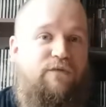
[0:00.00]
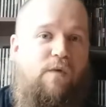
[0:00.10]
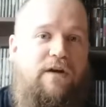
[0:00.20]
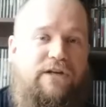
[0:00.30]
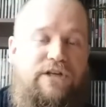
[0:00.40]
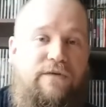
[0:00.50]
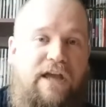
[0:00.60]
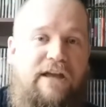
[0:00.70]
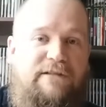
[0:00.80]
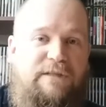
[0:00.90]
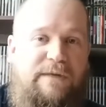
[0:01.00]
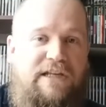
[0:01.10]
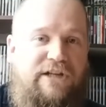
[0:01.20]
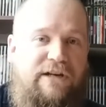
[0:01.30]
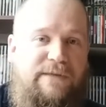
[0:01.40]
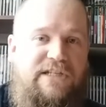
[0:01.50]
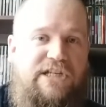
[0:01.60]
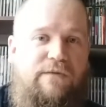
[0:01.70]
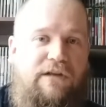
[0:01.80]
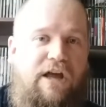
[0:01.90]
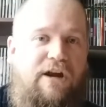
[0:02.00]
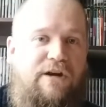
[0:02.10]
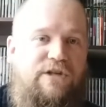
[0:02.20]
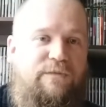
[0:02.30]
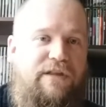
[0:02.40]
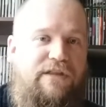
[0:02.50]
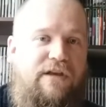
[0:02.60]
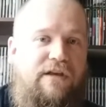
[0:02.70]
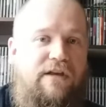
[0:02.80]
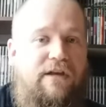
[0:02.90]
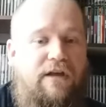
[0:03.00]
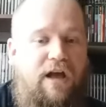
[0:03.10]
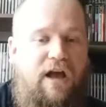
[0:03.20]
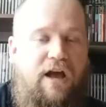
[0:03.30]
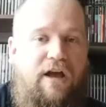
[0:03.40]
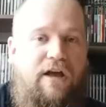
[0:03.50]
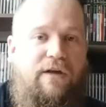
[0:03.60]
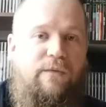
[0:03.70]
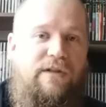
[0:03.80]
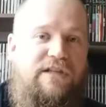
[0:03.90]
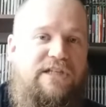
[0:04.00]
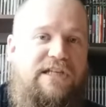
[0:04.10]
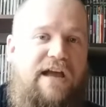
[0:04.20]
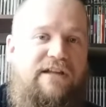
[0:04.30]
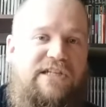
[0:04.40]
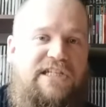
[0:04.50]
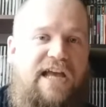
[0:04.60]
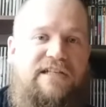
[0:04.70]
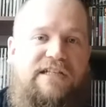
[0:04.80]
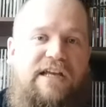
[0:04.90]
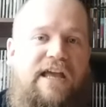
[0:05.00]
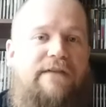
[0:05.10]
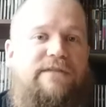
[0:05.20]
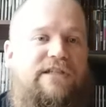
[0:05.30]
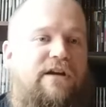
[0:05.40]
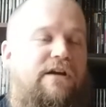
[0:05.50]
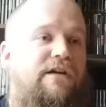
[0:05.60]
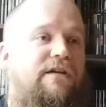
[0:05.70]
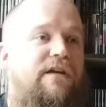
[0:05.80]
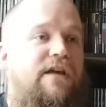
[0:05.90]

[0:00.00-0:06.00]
with one or two games just because they're going to be so large with uh, what the, the size of the games are.